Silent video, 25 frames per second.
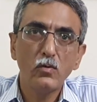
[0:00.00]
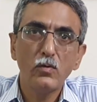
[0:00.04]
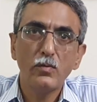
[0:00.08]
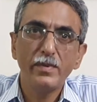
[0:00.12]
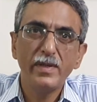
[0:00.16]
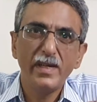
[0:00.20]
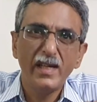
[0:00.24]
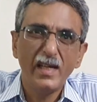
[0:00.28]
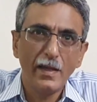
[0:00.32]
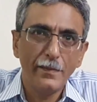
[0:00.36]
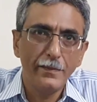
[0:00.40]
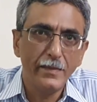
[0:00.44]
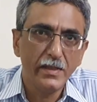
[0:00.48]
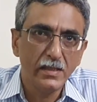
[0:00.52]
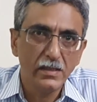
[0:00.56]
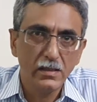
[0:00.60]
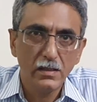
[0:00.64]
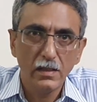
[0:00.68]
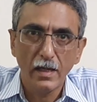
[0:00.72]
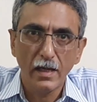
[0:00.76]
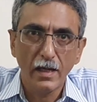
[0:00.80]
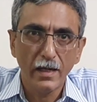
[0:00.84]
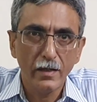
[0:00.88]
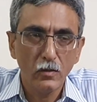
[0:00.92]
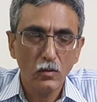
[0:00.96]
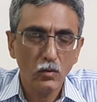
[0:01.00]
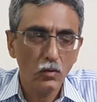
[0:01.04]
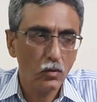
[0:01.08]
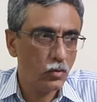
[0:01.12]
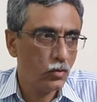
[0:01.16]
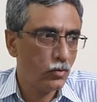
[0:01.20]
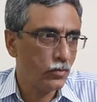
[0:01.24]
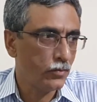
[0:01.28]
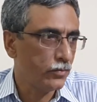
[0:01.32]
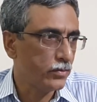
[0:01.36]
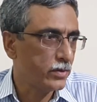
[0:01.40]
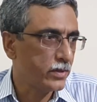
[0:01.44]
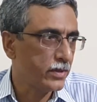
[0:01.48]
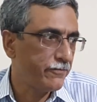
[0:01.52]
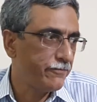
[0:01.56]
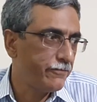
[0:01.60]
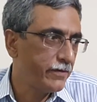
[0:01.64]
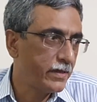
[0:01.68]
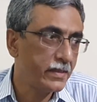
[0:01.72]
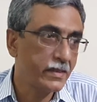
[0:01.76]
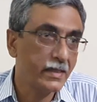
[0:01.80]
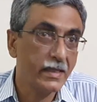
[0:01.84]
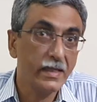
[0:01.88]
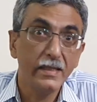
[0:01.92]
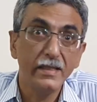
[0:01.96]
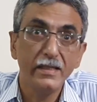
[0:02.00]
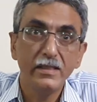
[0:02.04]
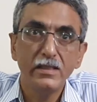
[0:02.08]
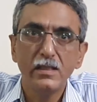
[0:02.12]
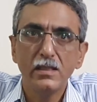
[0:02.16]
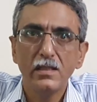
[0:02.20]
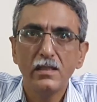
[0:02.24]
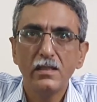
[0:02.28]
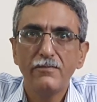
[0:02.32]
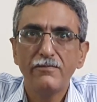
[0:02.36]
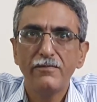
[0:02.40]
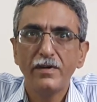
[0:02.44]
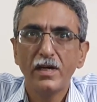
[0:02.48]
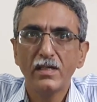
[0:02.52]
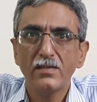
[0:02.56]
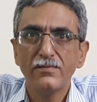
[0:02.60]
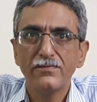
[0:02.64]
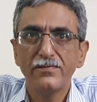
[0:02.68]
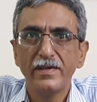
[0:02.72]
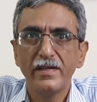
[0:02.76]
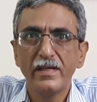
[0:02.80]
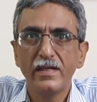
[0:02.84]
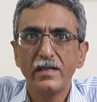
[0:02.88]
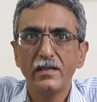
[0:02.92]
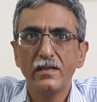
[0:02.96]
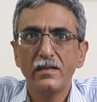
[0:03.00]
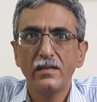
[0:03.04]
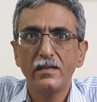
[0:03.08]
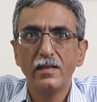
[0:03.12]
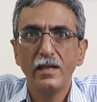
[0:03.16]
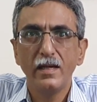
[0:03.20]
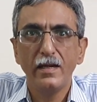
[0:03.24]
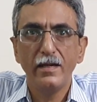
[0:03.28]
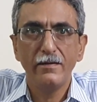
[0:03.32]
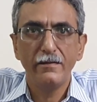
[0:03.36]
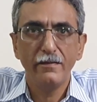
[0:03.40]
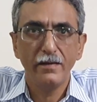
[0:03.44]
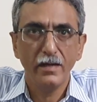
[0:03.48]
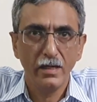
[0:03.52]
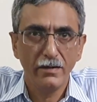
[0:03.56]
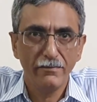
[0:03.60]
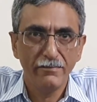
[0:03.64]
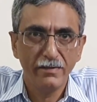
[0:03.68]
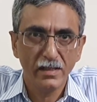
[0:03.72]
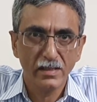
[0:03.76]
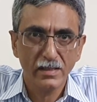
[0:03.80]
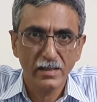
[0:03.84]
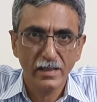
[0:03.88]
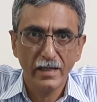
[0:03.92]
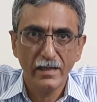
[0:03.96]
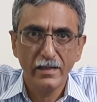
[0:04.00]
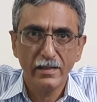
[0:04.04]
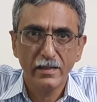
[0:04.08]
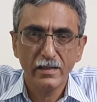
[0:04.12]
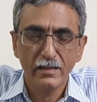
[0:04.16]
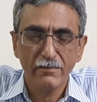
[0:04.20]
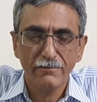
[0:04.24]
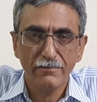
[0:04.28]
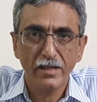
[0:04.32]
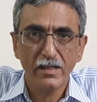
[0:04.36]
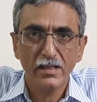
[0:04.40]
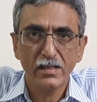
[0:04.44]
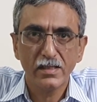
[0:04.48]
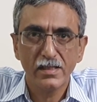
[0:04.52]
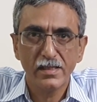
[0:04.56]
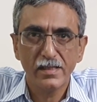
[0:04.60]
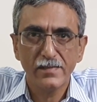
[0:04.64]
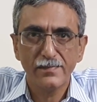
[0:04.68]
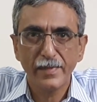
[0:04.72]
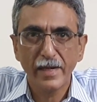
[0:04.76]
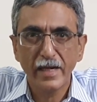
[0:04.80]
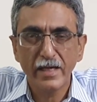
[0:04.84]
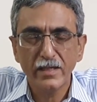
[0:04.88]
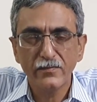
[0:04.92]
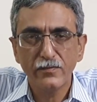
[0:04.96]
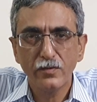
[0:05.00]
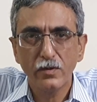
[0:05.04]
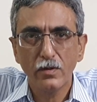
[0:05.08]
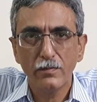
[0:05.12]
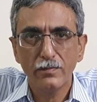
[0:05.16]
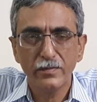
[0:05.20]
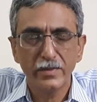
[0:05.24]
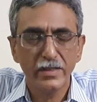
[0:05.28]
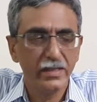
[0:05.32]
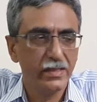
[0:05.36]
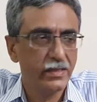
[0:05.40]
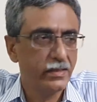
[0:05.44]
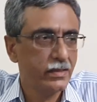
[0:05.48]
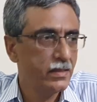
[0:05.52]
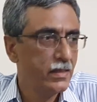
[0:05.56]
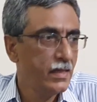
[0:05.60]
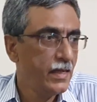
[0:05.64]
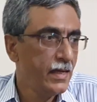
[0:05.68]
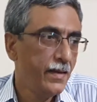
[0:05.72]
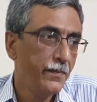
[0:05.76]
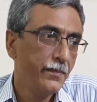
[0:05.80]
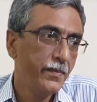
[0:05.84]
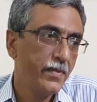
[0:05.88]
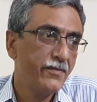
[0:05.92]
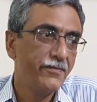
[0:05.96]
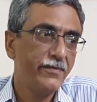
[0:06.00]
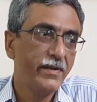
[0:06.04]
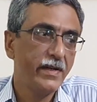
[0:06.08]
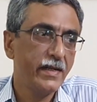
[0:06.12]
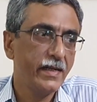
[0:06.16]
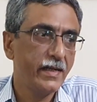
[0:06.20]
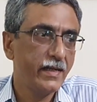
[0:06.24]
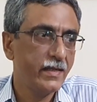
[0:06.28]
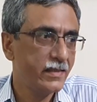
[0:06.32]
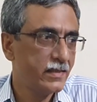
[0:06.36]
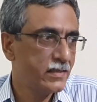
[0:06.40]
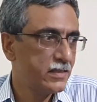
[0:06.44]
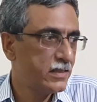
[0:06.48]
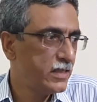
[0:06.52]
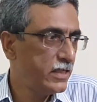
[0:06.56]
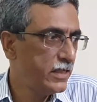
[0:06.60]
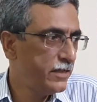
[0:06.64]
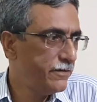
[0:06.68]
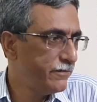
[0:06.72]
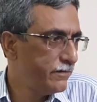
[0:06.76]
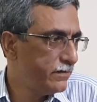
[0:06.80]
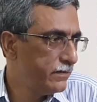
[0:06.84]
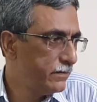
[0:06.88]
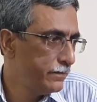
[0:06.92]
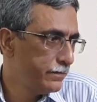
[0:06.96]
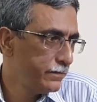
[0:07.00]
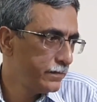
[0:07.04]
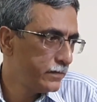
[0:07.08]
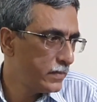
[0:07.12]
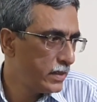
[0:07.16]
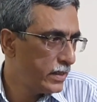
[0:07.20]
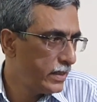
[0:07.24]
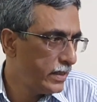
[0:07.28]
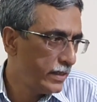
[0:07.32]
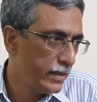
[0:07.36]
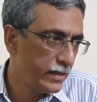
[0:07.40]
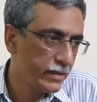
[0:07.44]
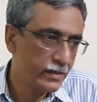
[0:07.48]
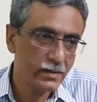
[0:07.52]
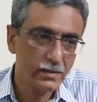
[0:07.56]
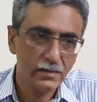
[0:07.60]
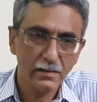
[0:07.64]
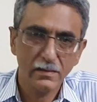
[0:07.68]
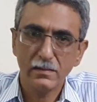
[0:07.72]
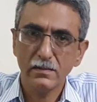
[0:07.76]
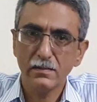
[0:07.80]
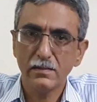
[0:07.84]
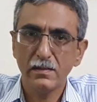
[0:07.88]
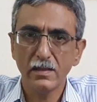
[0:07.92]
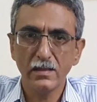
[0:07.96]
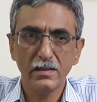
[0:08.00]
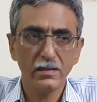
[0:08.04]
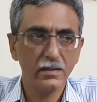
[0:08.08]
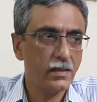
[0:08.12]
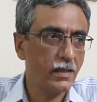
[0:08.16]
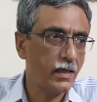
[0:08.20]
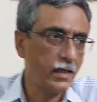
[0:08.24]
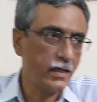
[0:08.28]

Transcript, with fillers: could be damaged. I don't know that what condition it was when it was sent, it was dispatched from there. But when I received, it is just,